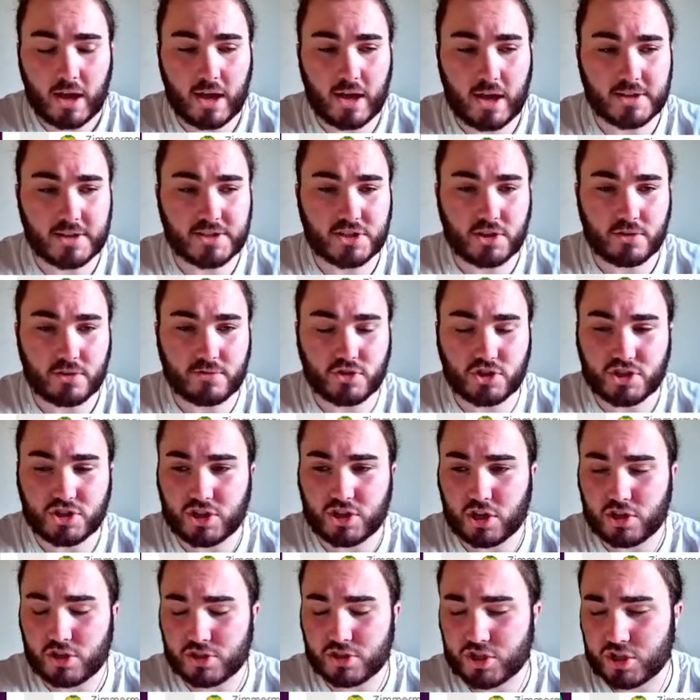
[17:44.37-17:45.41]
So just
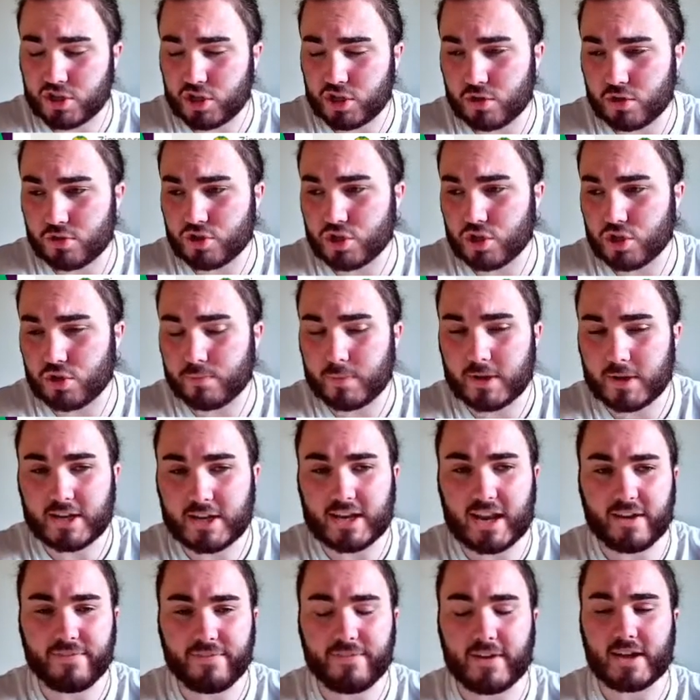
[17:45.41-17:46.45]
search on YouTube,
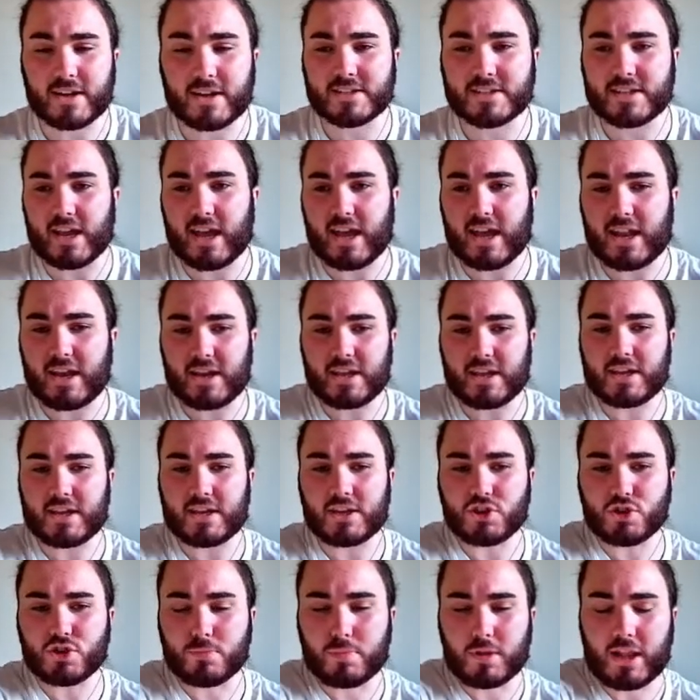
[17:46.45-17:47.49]
Nefex,
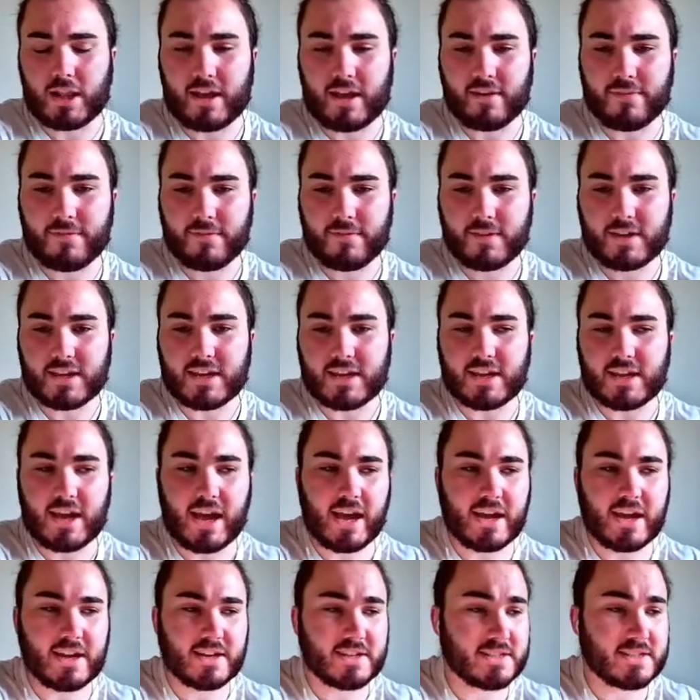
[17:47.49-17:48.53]

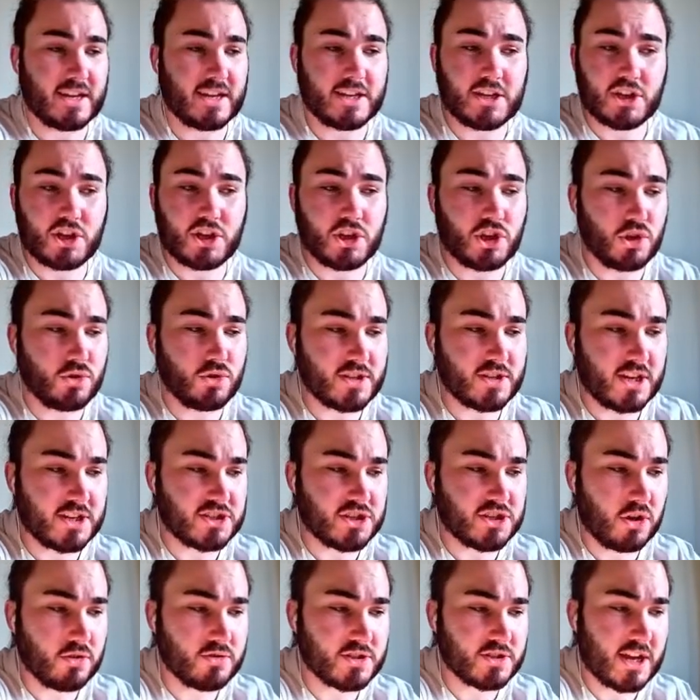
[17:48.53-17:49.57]
Neffex, and you can use their
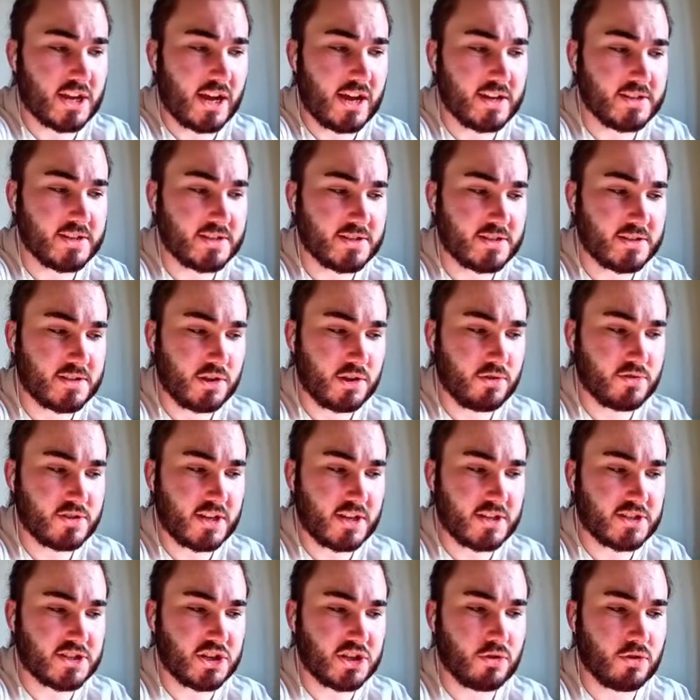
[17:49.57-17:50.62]
songs, guys. Use their
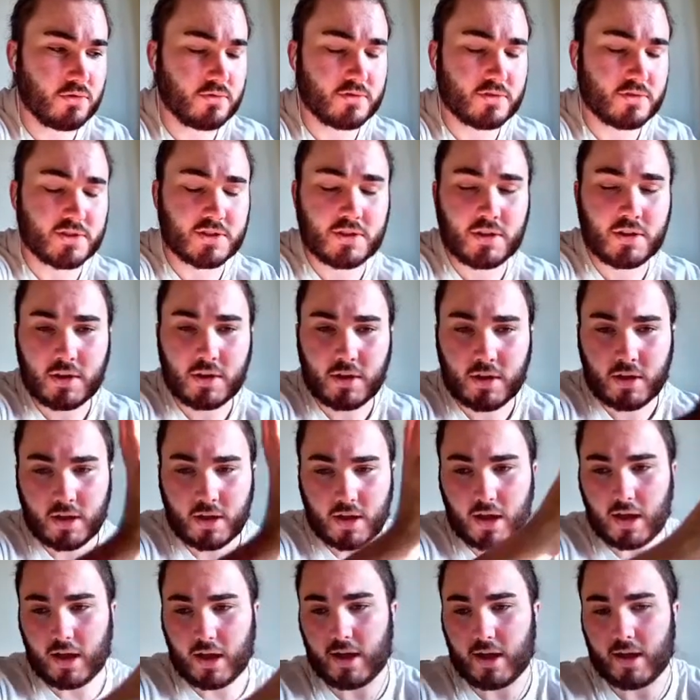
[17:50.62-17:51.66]
songs.
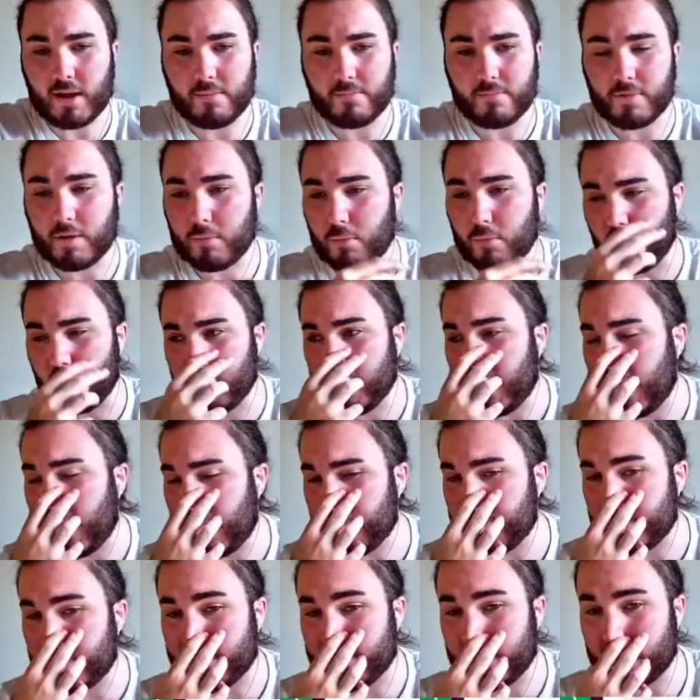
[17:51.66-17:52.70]
They're more than
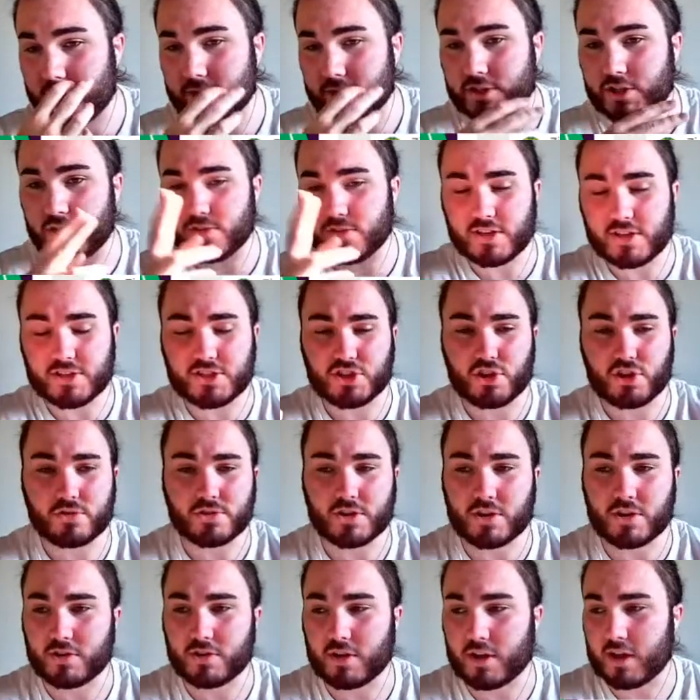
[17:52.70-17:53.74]
happy for you to use their songs
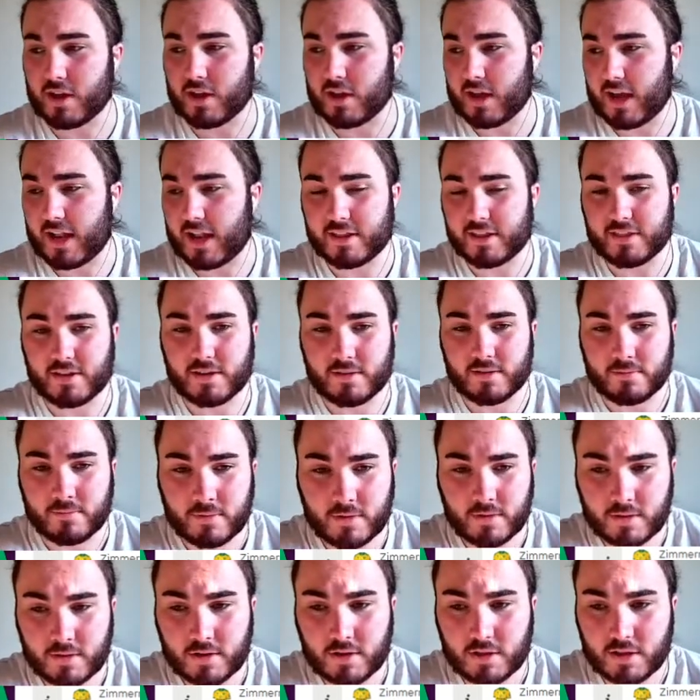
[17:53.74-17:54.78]
on anything.
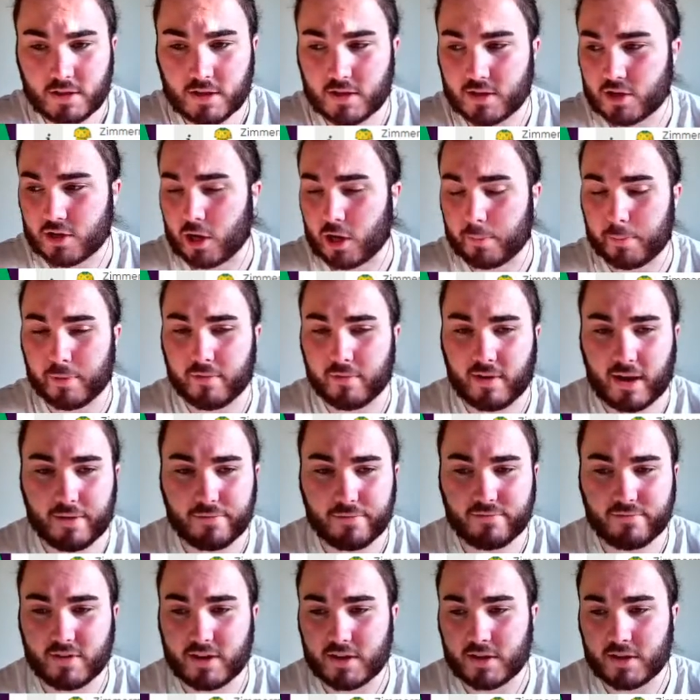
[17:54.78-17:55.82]
They're copyright
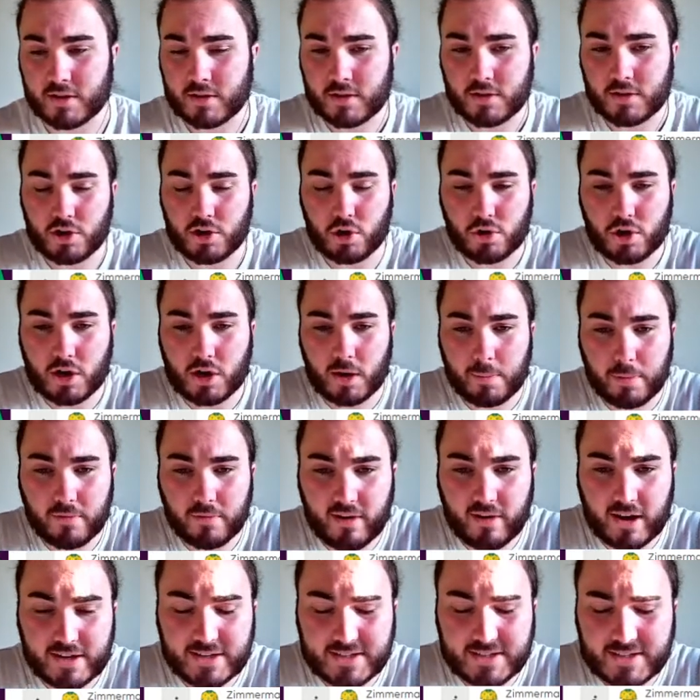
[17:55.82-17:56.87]
free, no
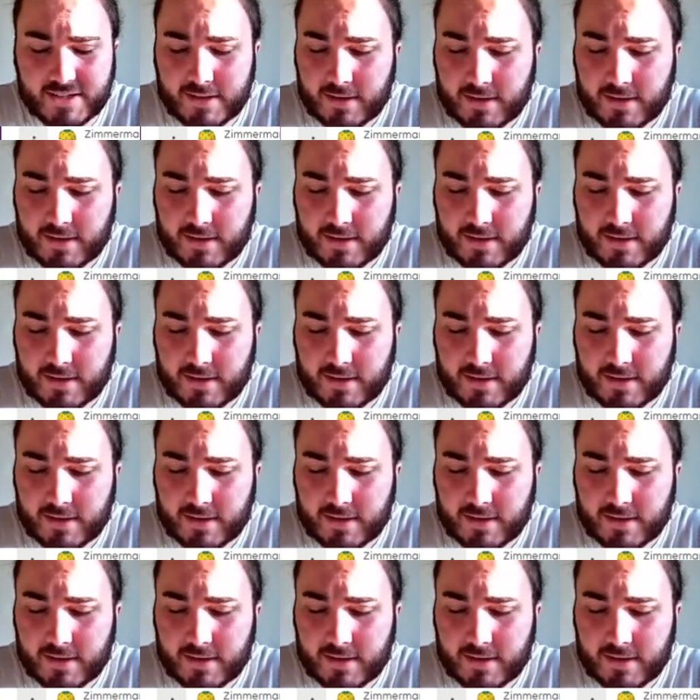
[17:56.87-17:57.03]
copyright.